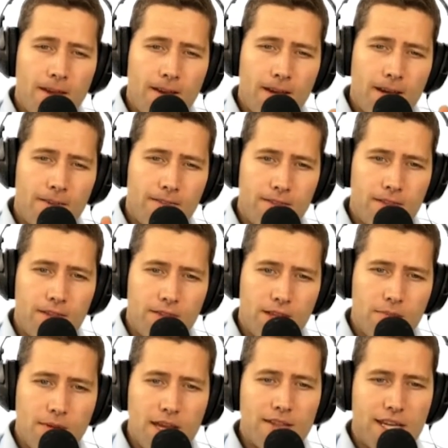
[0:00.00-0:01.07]

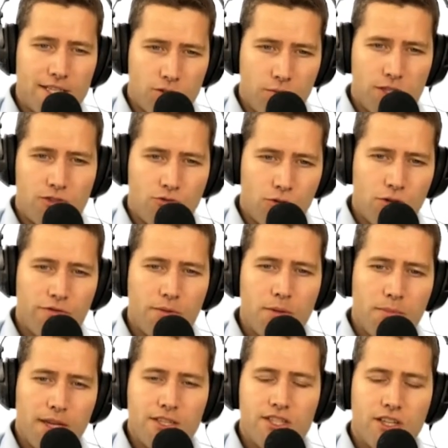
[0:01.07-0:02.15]
the amount they had to withdraw from
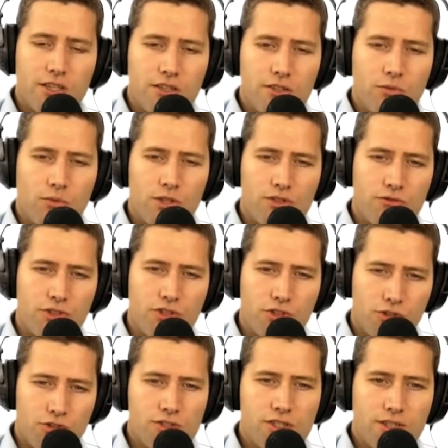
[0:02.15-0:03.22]
your pension was
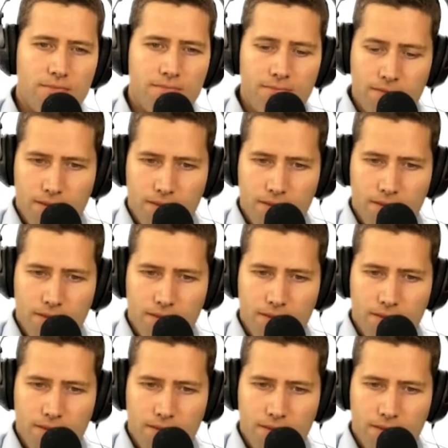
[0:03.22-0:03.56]
reduced.